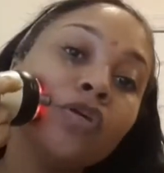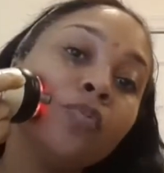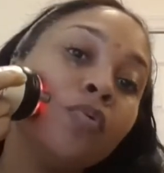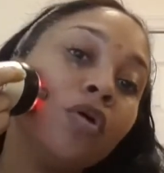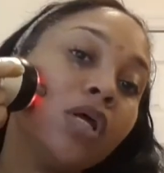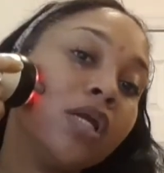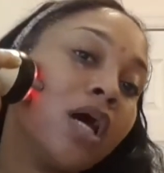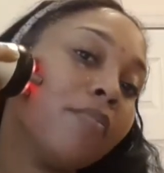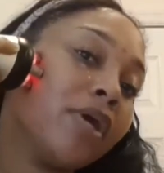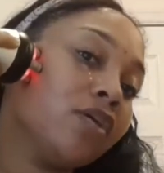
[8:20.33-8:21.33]
You pull it
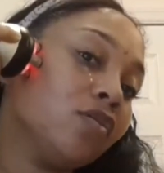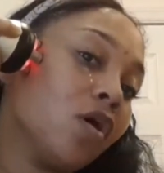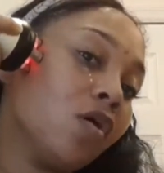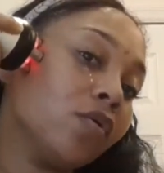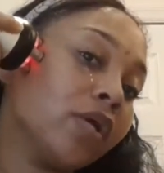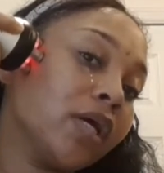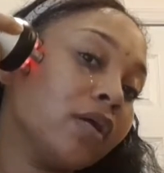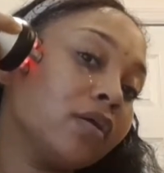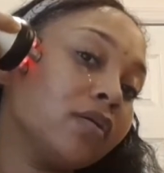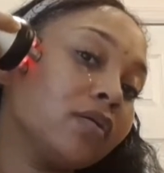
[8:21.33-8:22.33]
up and you hold it.
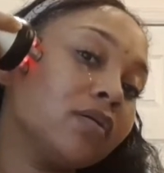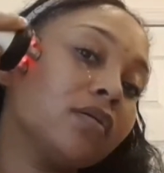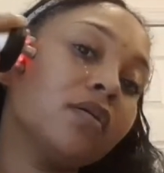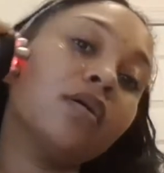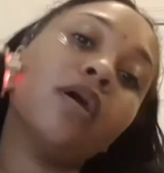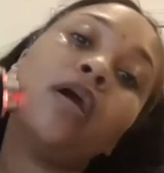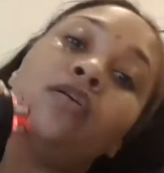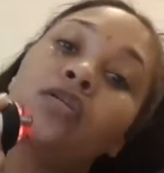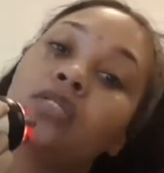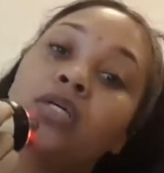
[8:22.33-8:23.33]
And
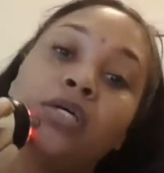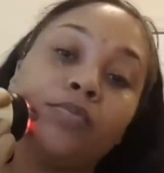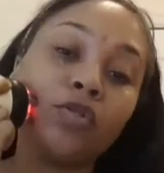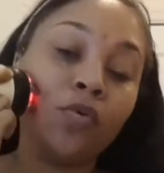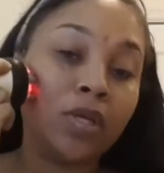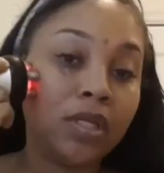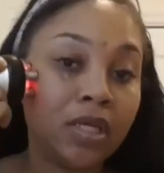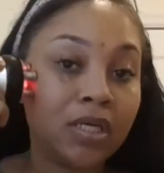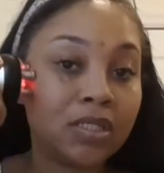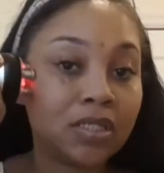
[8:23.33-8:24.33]
you just keep doing
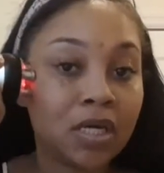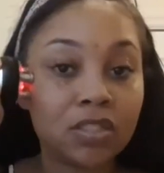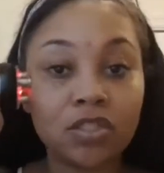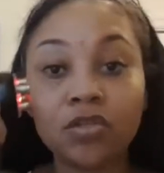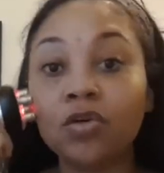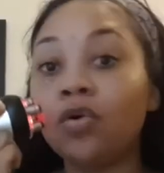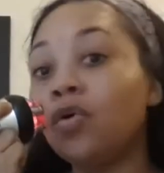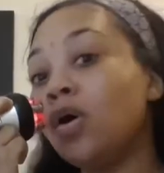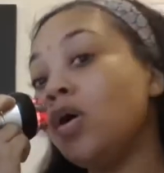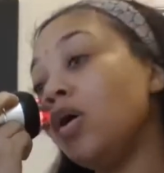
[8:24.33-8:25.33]
this
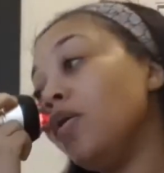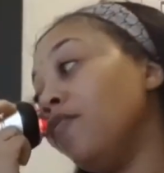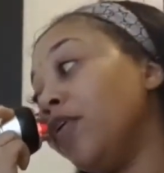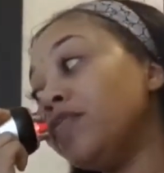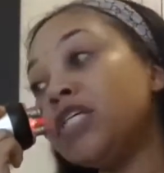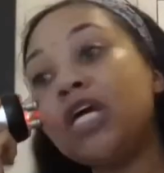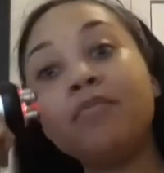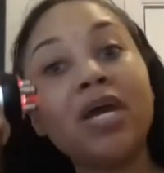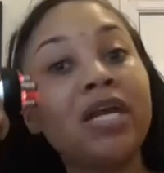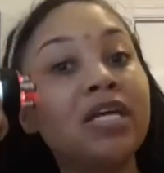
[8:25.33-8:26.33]
until
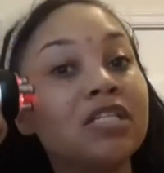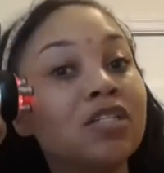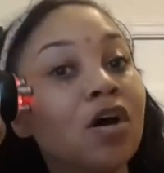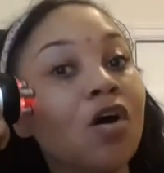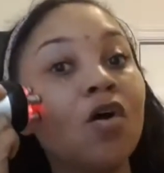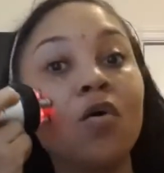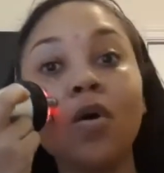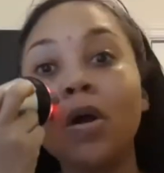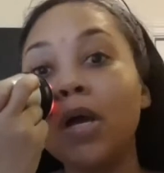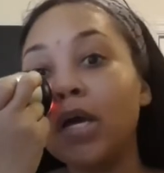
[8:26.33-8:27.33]
15 minutes.
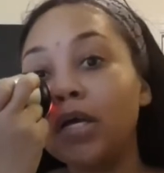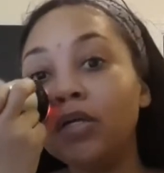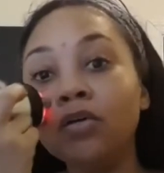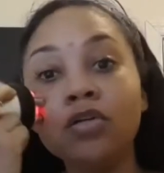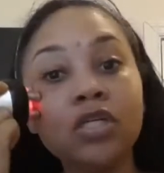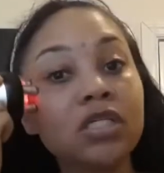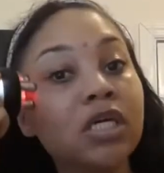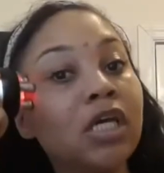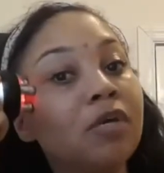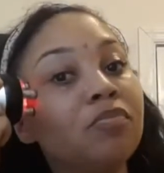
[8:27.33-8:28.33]
So you'll just
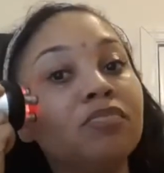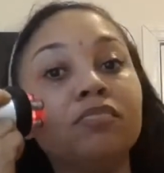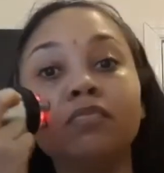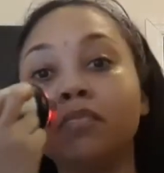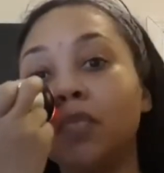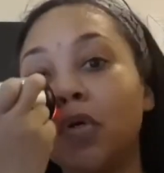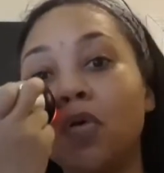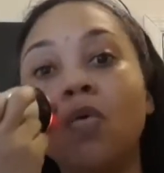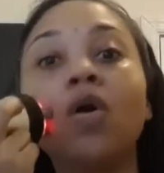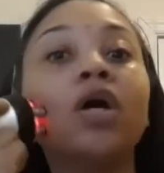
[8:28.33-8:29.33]
keep
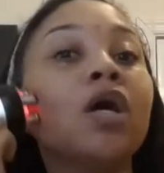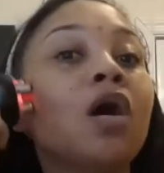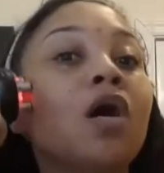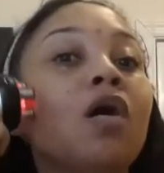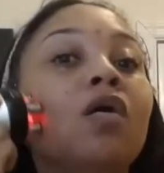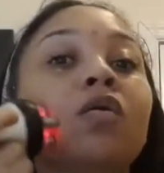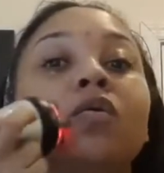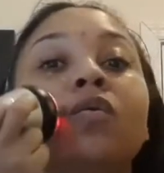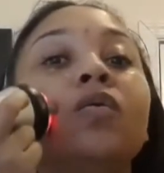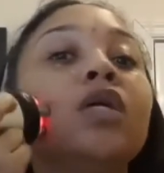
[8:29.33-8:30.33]
going
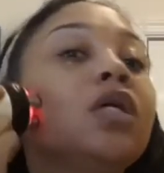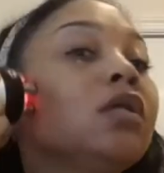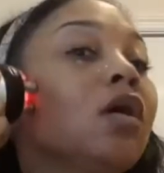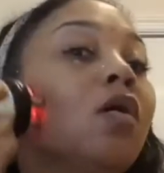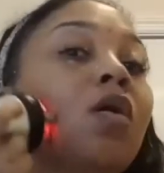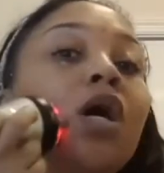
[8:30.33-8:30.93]
on and